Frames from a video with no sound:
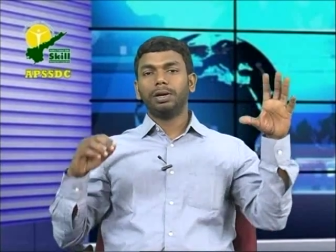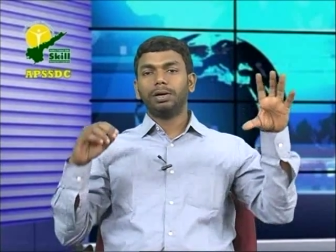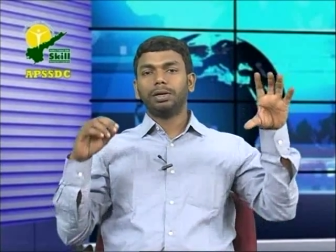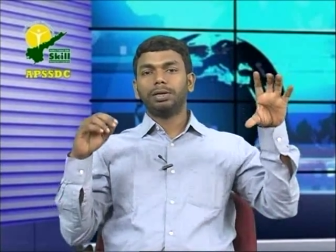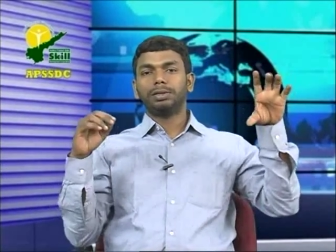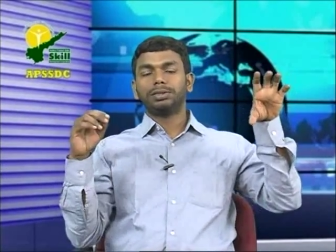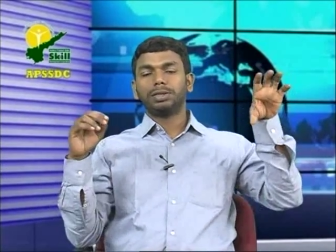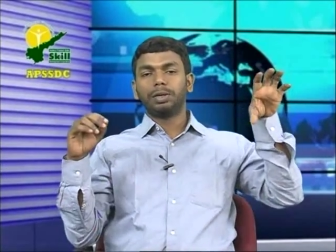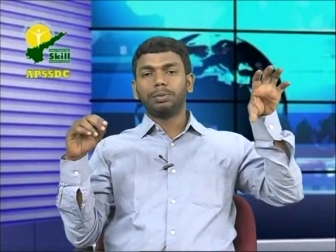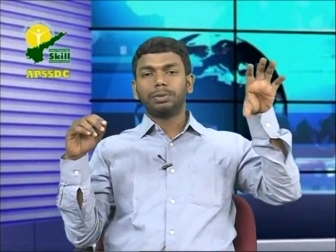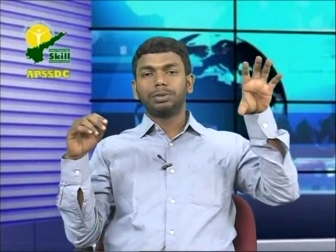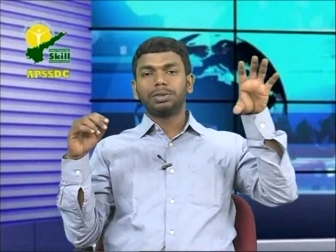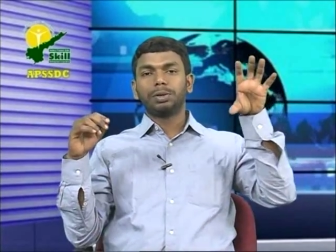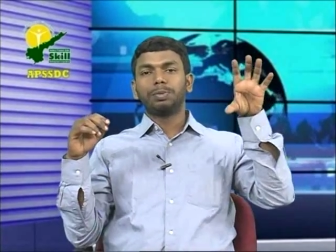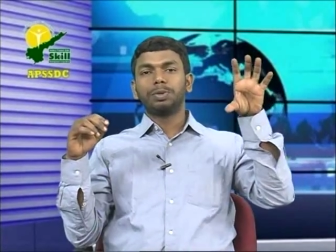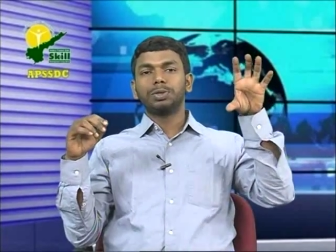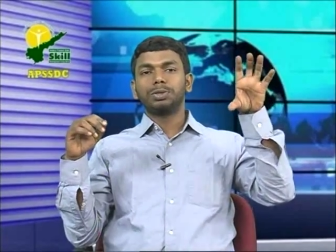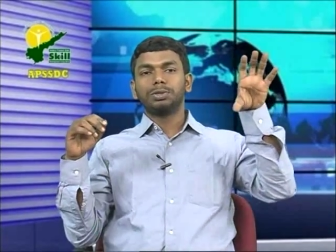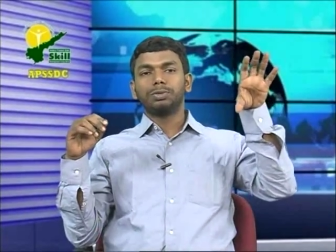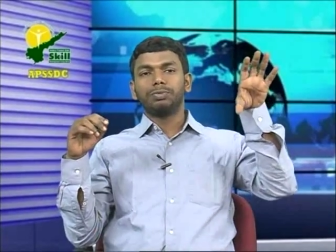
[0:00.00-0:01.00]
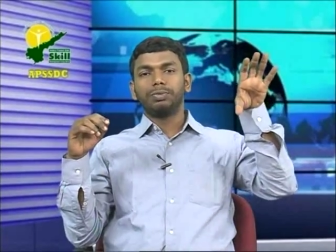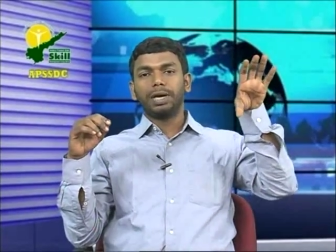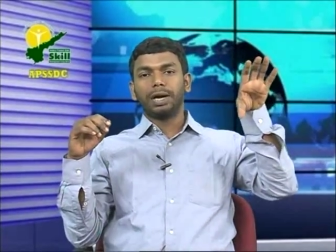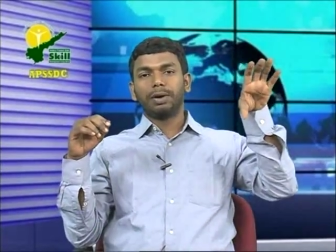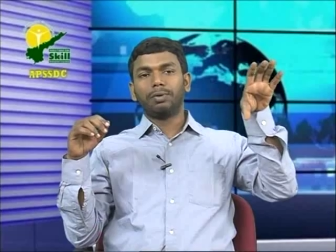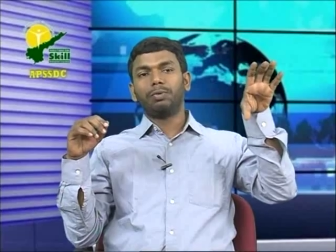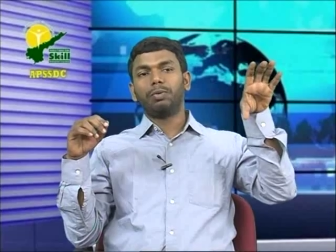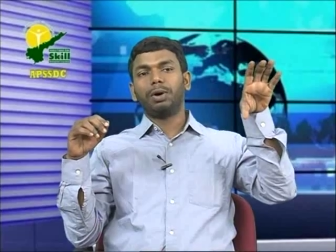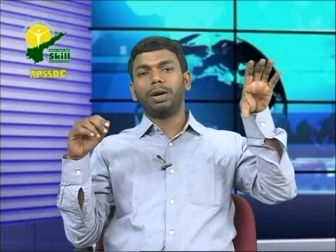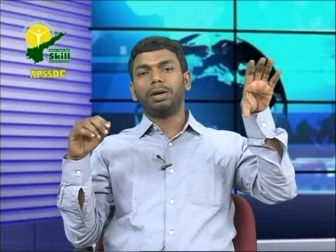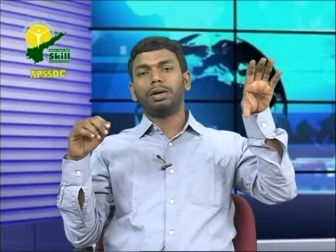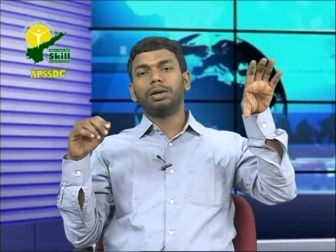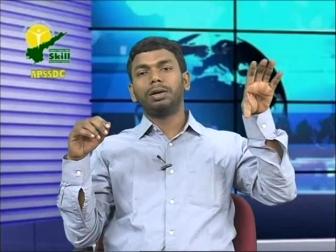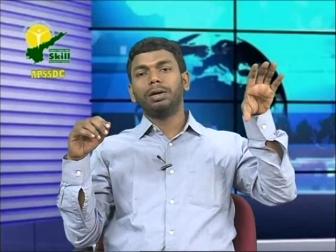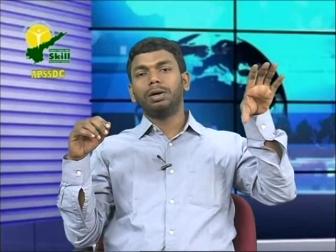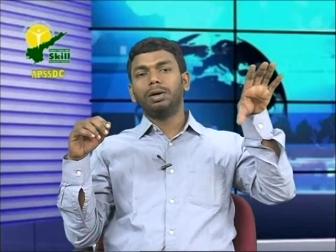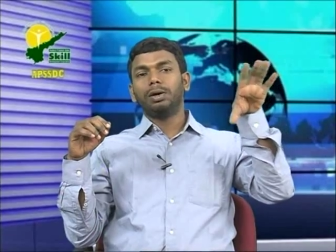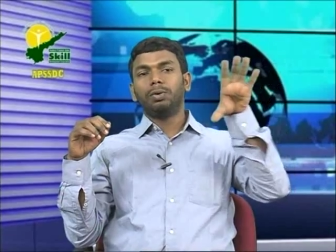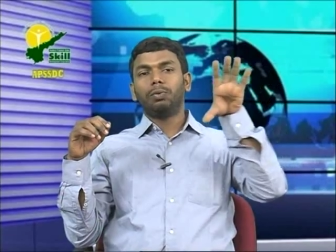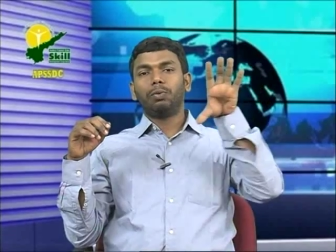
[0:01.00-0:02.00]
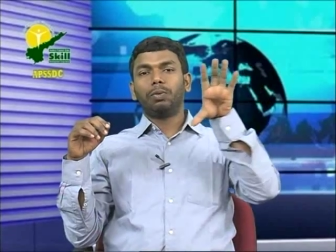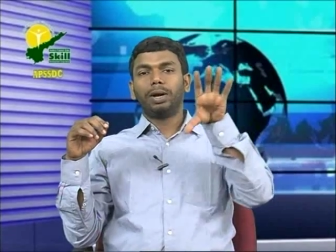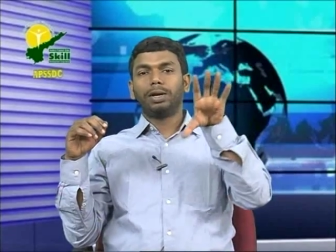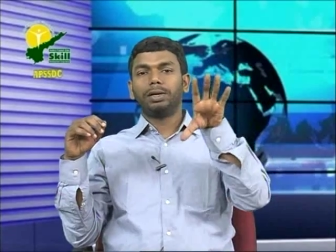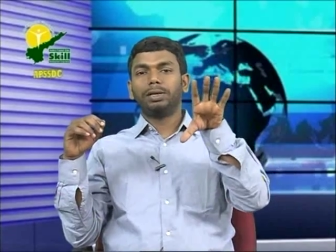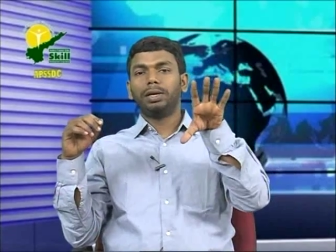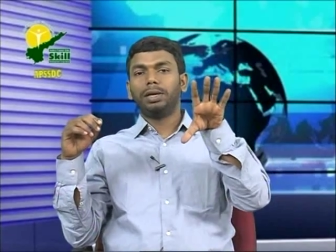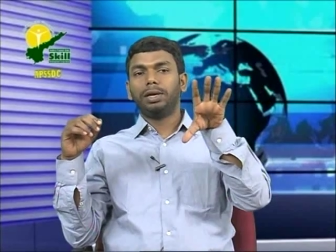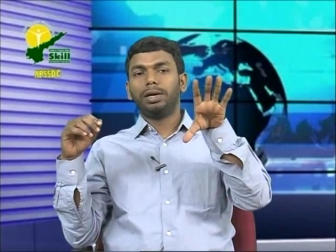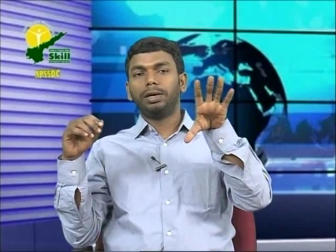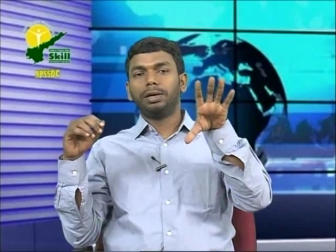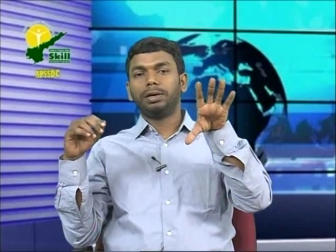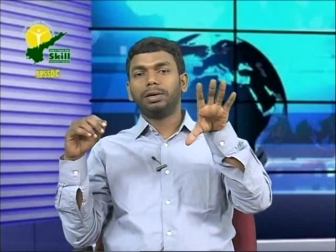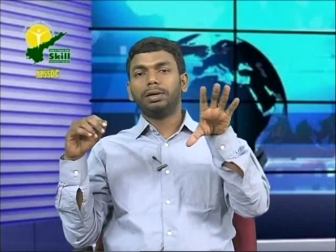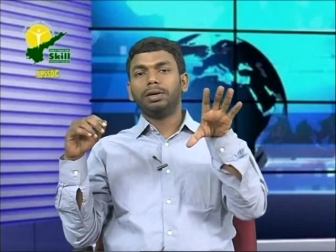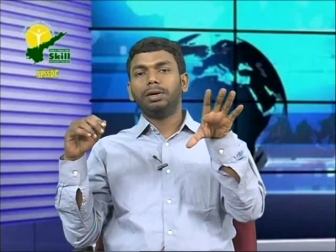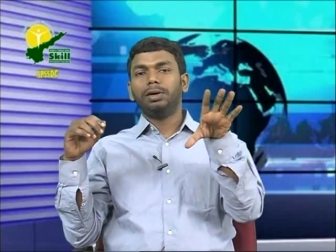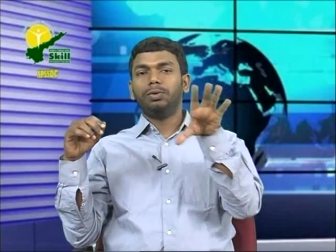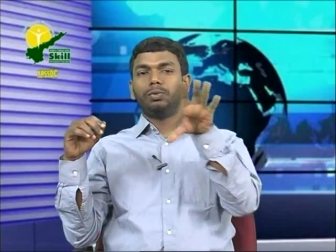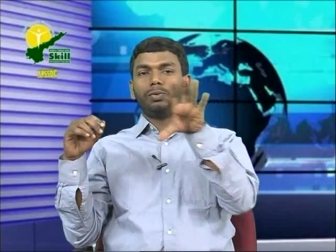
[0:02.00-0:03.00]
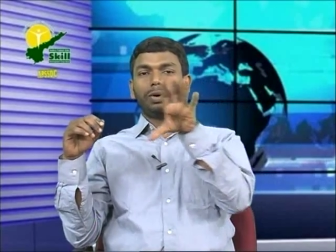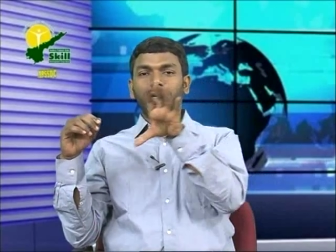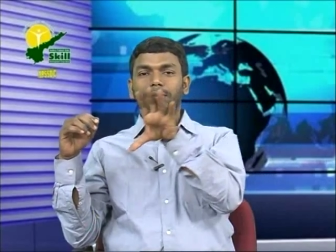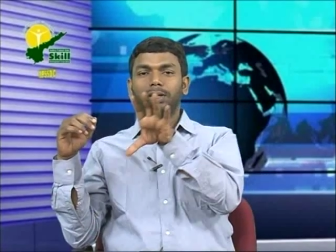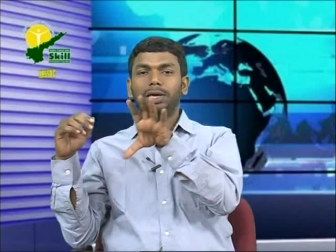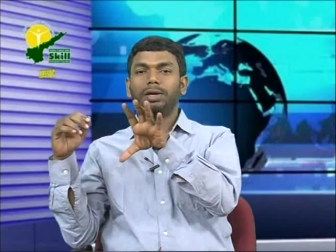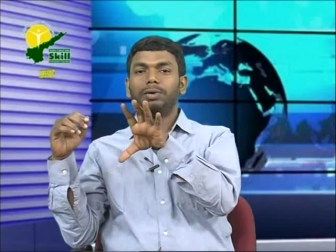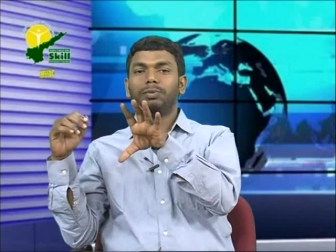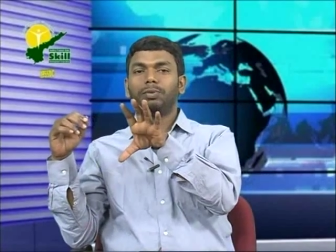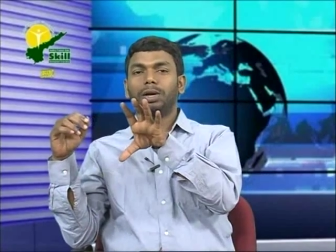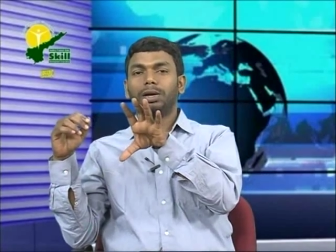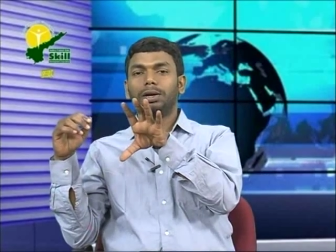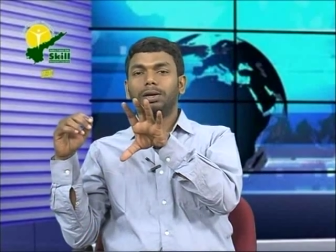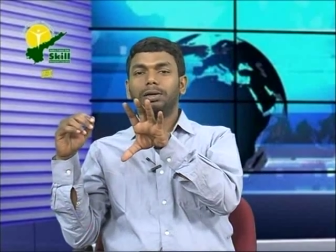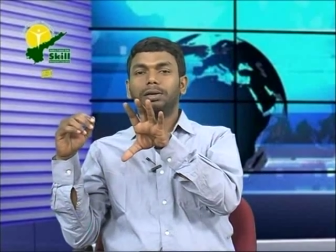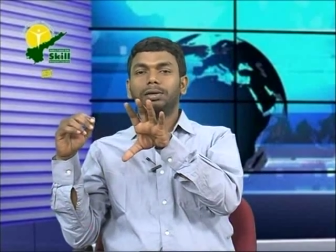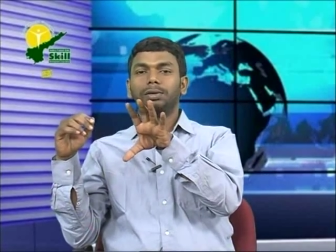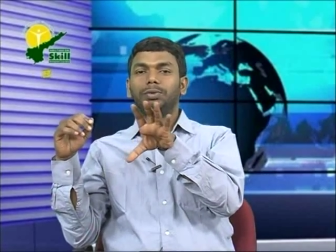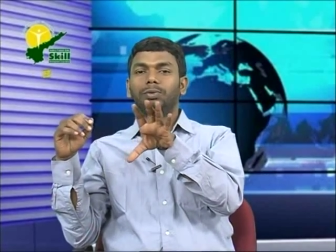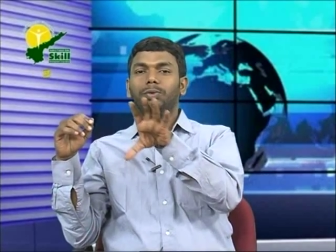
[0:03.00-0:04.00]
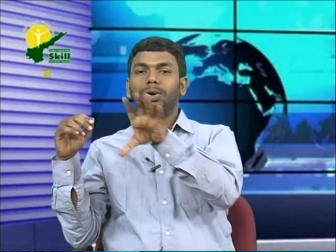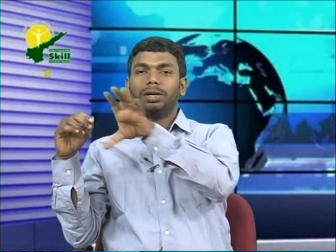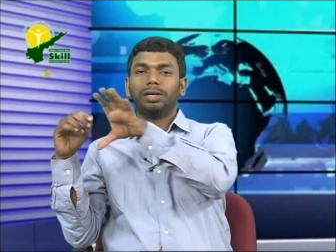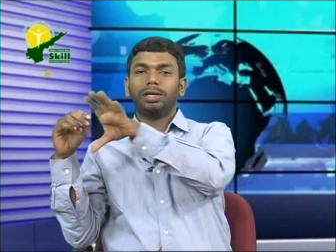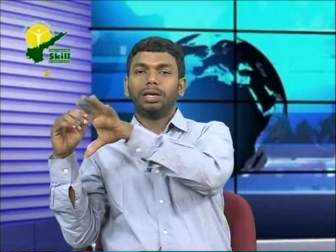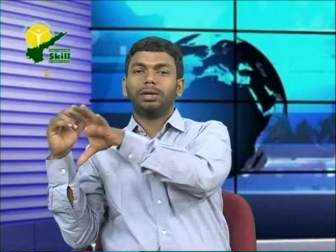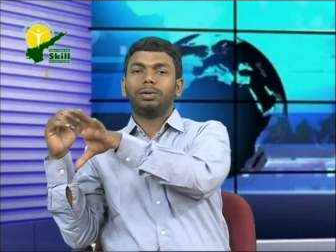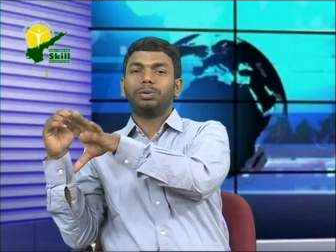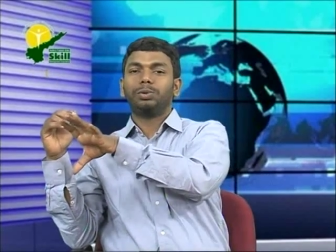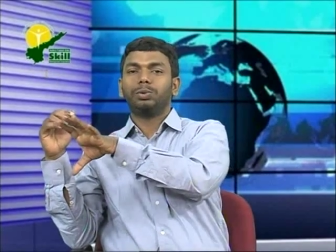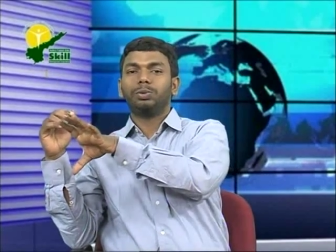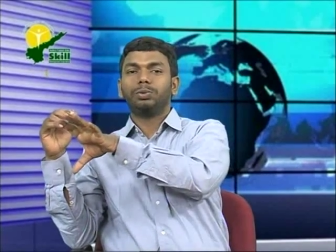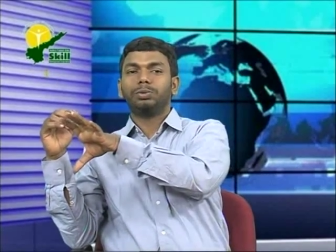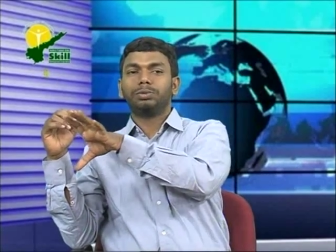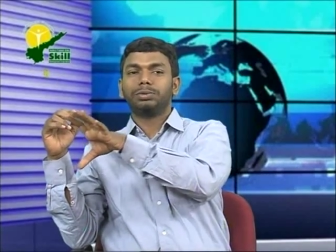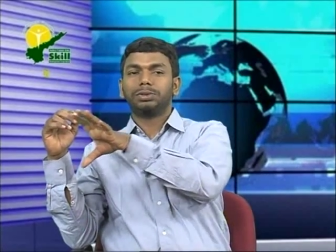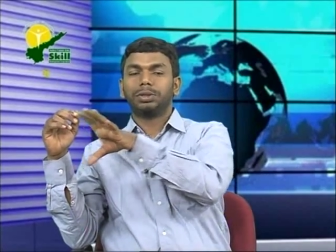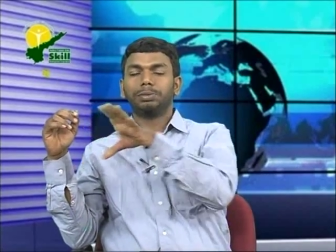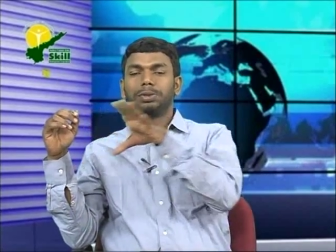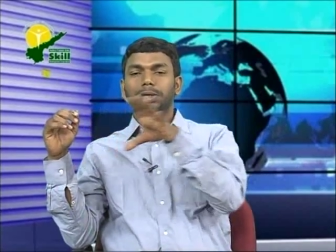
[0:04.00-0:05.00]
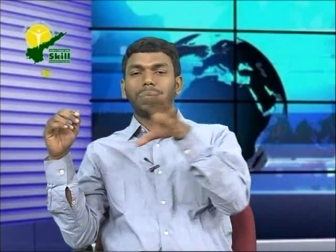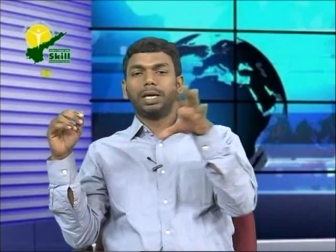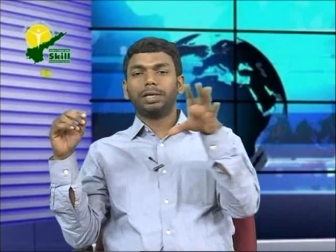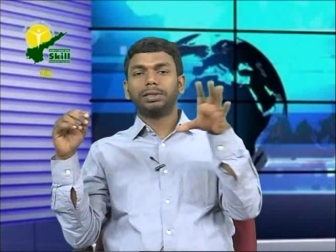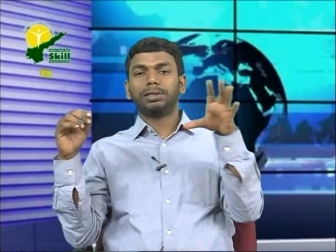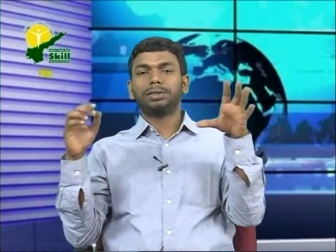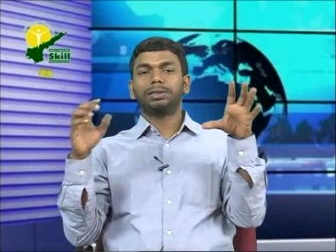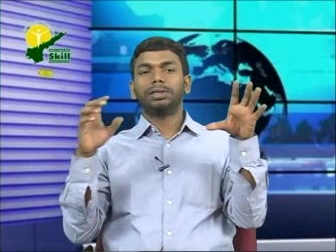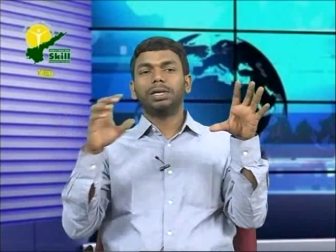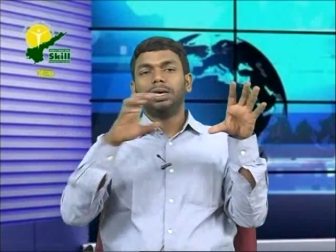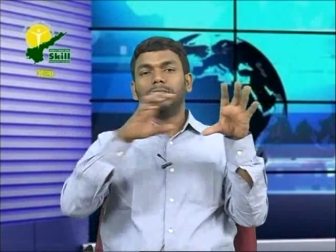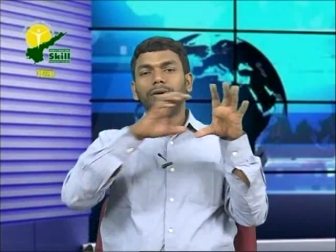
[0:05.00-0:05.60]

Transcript: suppose we have 1A, 1A1, 1A2, something like this.